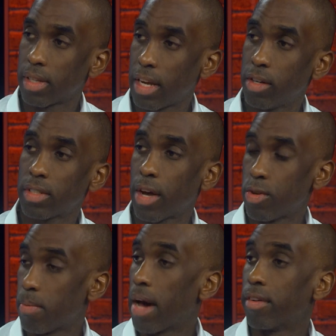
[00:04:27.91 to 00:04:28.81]
here's how
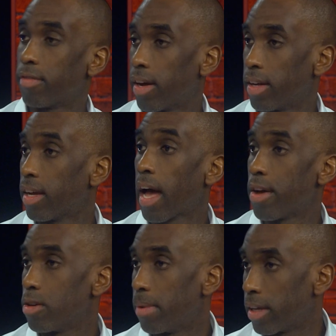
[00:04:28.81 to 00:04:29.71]
you modify how
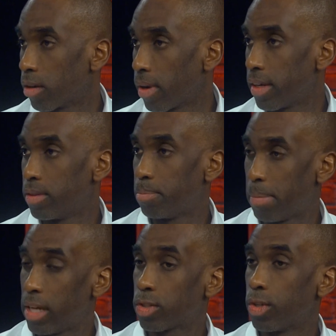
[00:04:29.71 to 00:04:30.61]
you make it, right?
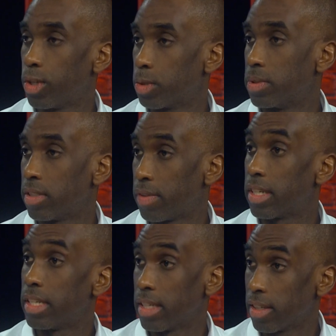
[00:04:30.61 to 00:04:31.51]
Based on your specific
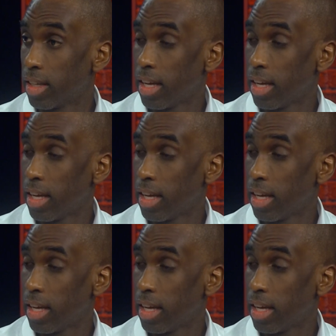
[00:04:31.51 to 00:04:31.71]
need.